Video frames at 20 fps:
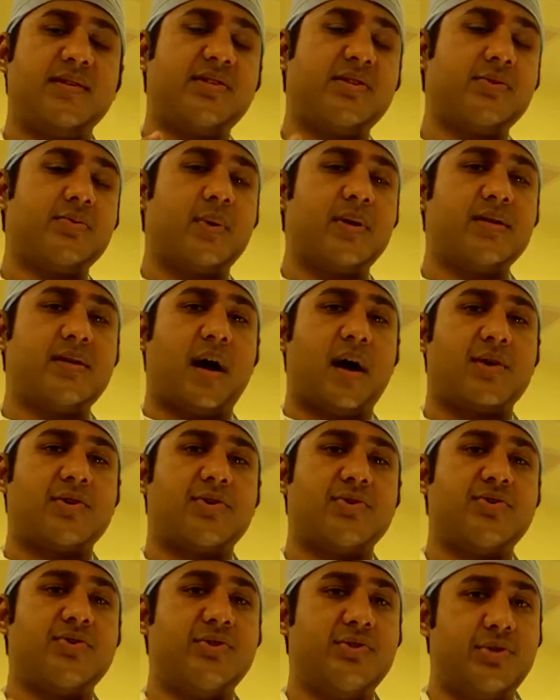This is what
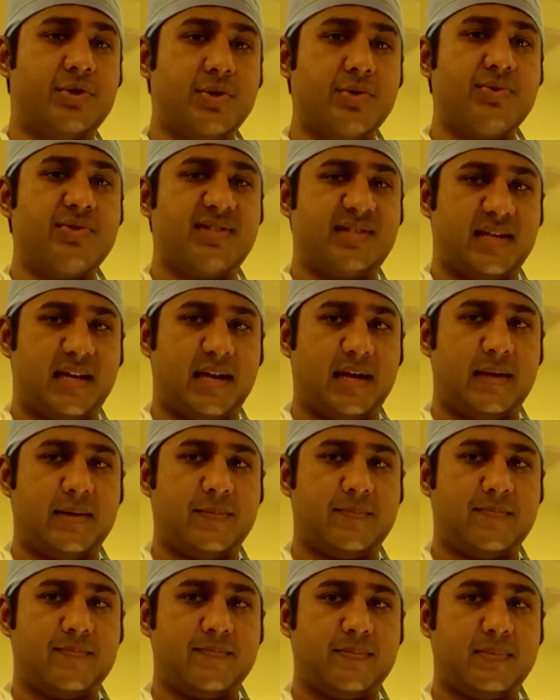doctors do
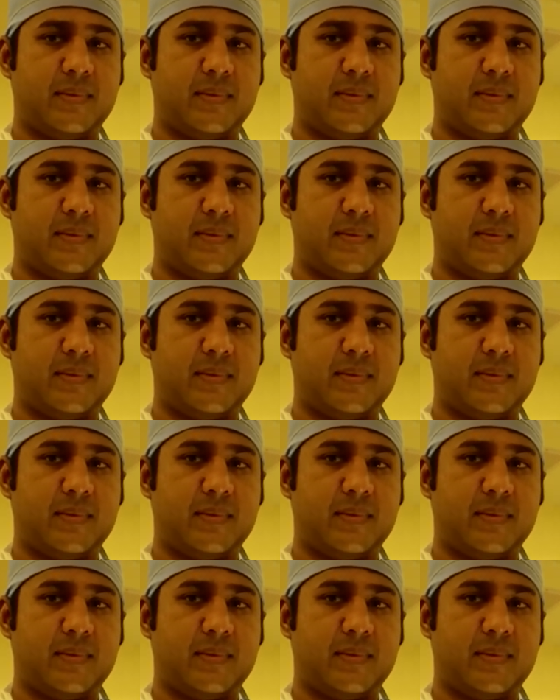see.